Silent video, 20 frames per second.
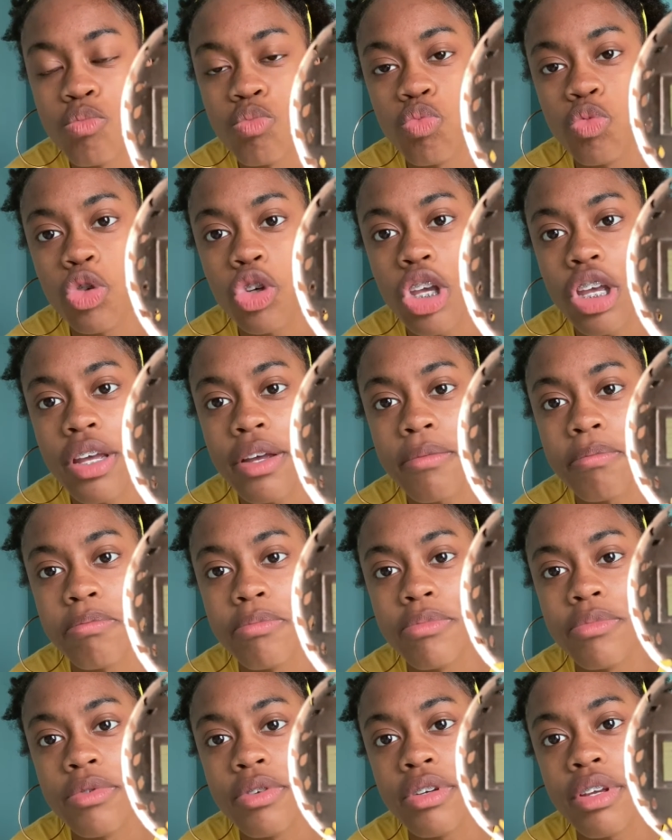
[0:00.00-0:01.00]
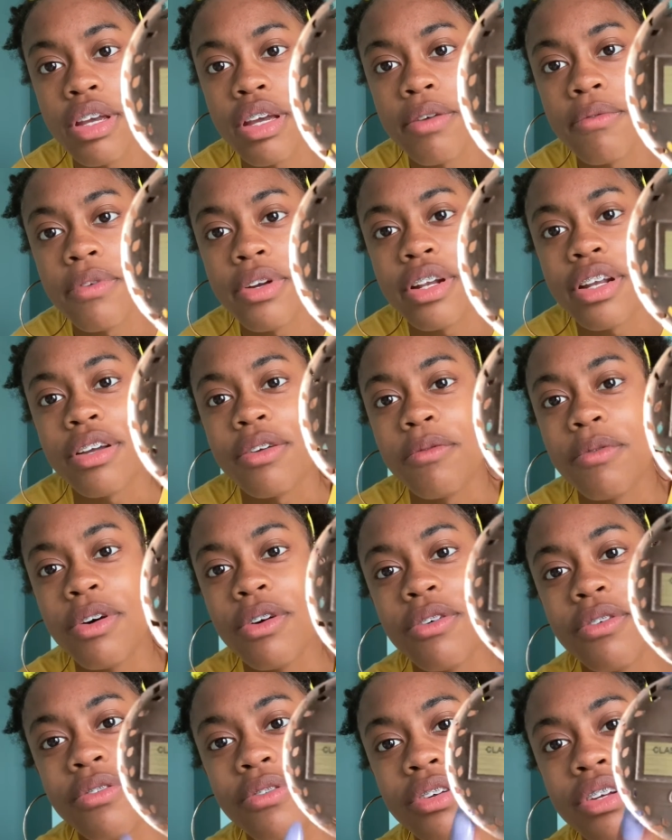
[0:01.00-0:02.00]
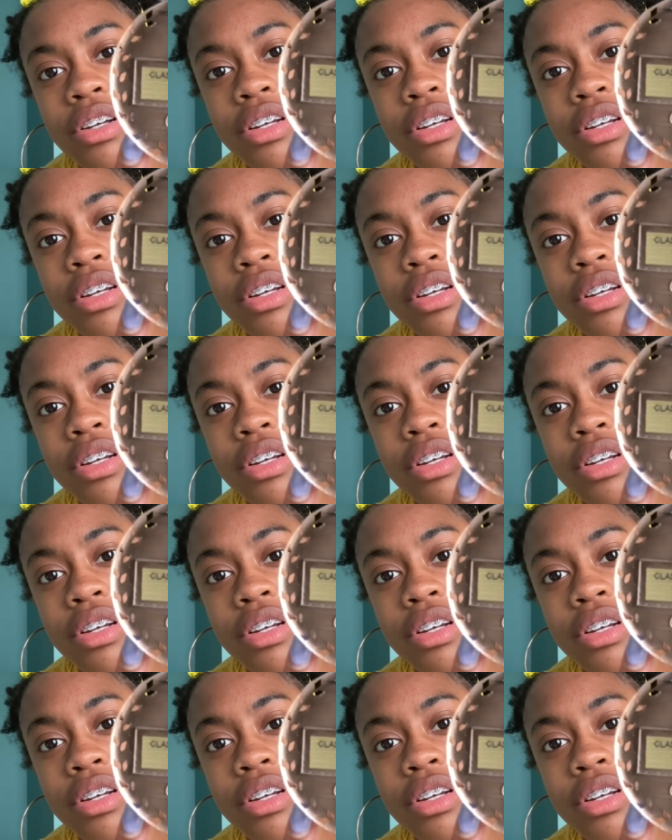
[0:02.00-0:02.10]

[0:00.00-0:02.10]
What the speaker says: You can't read it. Well,